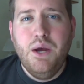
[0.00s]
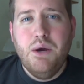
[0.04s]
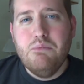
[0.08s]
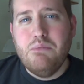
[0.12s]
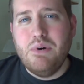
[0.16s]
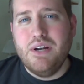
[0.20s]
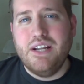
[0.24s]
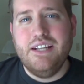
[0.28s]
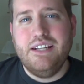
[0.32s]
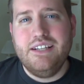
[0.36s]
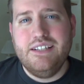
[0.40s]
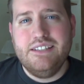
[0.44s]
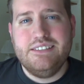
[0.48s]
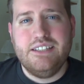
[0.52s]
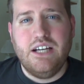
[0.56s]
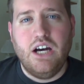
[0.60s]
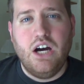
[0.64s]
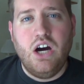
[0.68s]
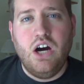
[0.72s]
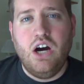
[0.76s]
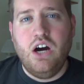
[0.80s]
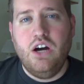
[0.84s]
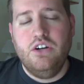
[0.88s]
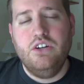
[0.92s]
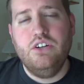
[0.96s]
but it is
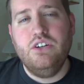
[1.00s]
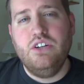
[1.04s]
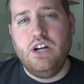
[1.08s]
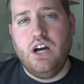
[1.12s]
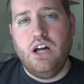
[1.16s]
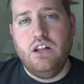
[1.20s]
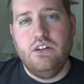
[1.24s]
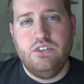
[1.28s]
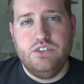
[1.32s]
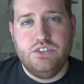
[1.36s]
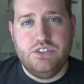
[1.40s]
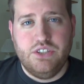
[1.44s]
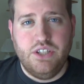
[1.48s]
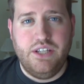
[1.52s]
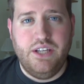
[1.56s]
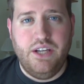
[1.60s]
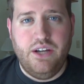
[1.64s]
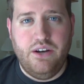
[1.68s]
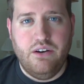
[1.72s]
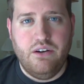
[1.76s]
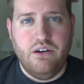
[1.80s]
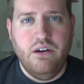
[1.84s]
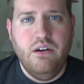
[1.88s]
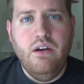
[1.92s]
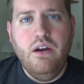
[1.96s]
$100 a
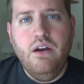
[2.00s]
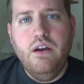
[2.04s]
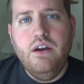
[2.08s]
year.